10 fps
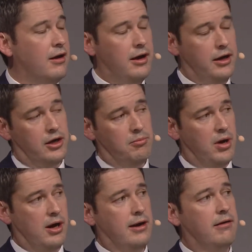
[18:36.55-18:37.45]
in a
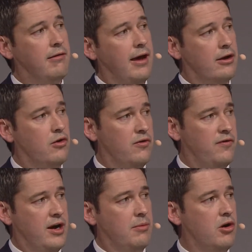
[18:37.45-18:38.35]
combined
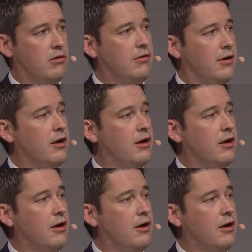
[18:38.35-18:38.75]
Accor-Fairmont